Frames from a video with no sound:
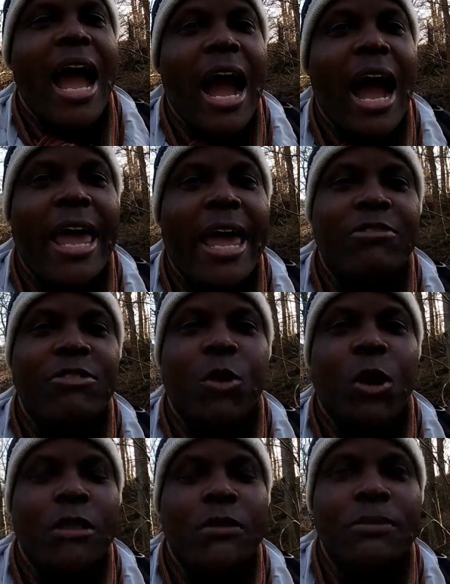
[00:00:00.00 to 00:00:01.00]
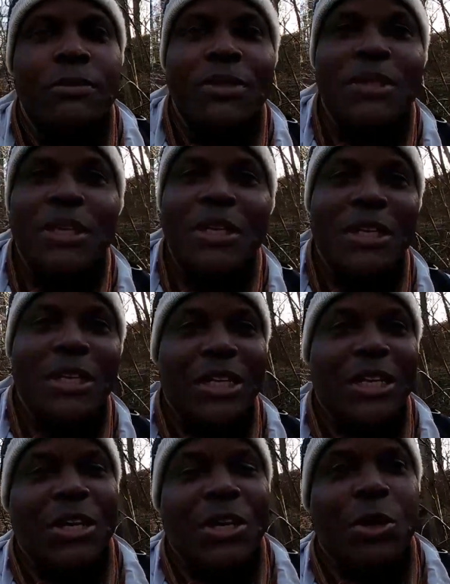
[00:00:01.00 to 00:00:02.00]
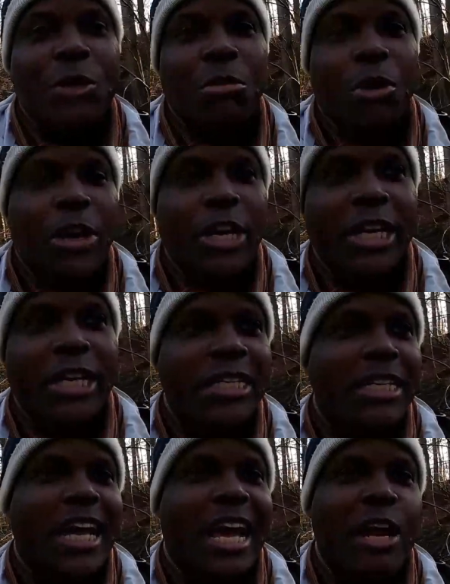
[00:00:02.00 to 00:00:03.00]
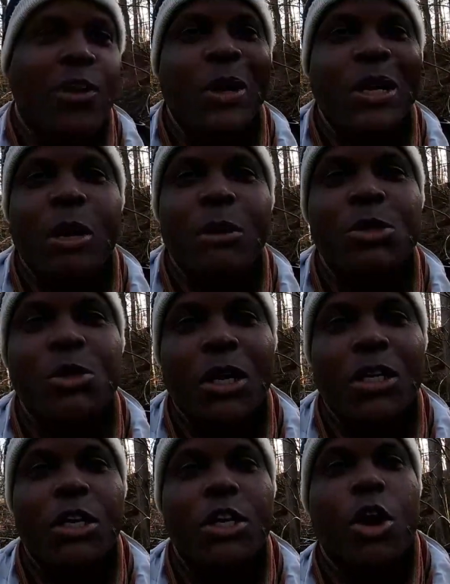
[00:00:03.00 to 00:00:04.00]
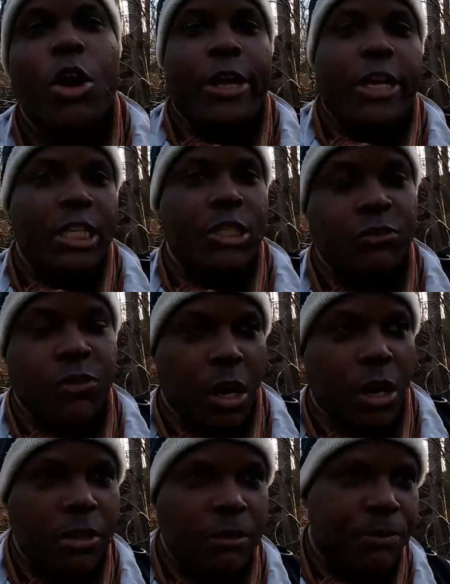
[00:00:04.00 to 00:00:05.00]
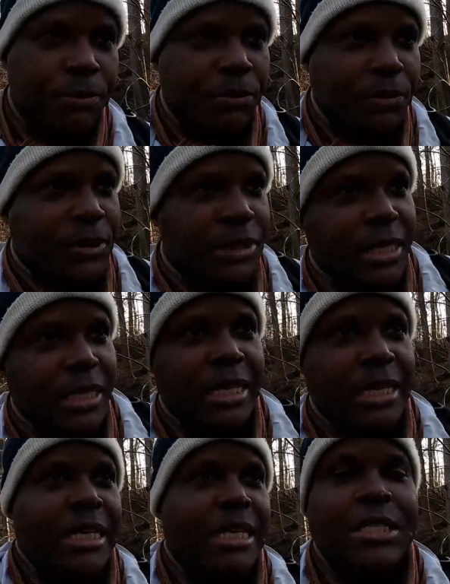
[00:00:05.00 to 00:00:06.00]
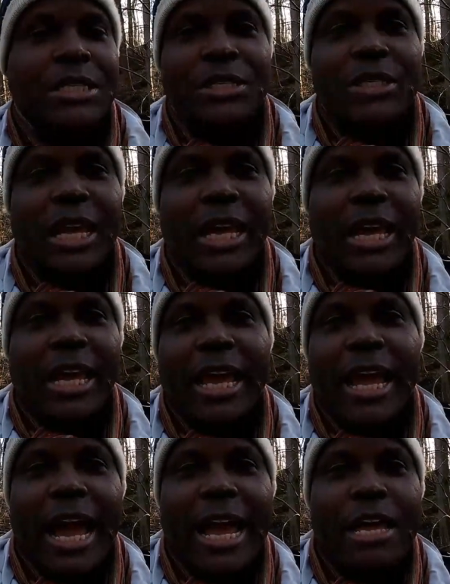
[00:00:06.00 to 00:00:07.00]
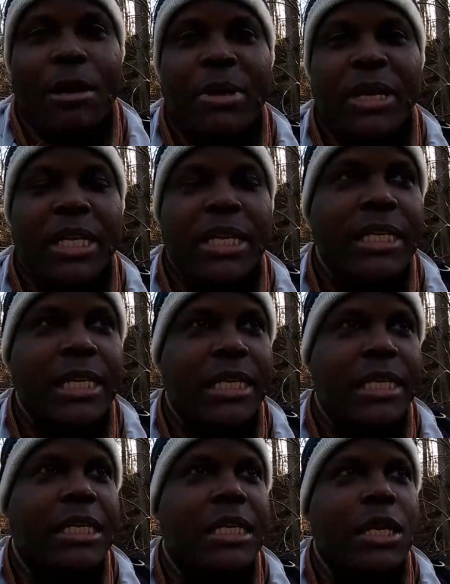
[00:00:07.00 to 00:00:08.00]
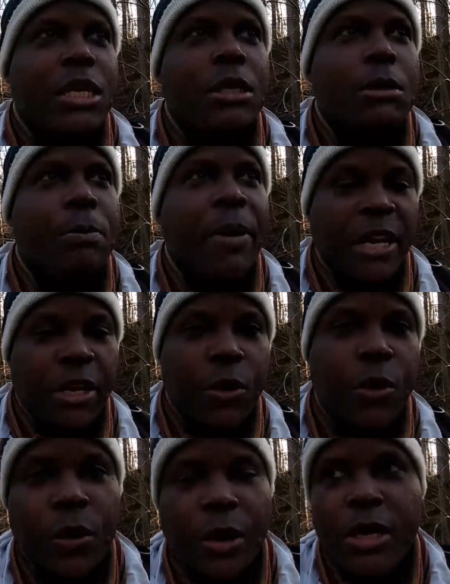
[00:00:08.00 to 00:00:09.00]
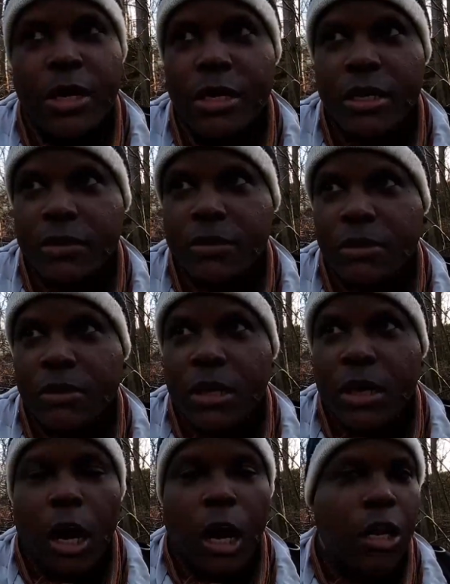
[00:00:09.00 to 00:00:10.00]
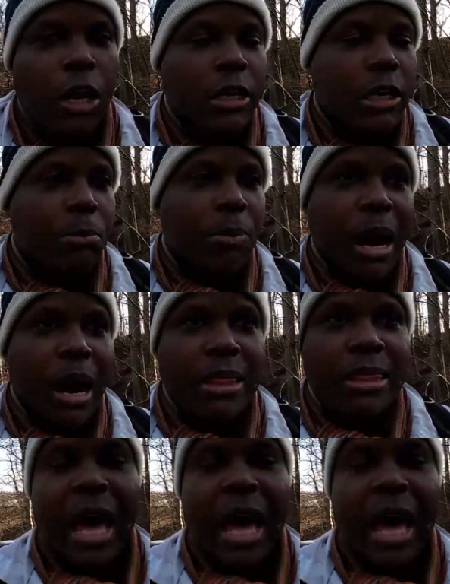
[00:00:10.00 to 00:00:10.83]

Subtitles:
Hi everyone, good morning and welcome to another Oy'Nissh vlog. Today I am in Penicuik, along the path